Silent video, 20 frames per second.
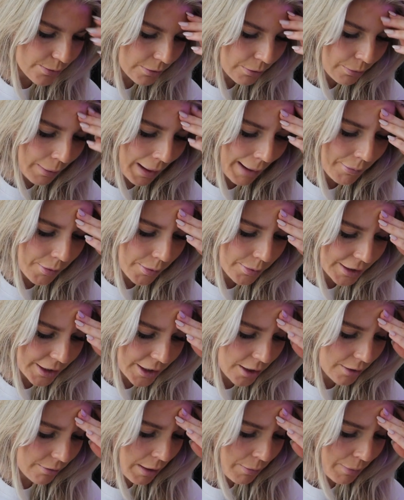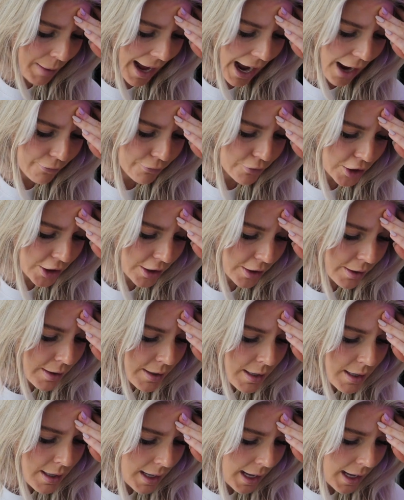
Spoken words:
will probably go up after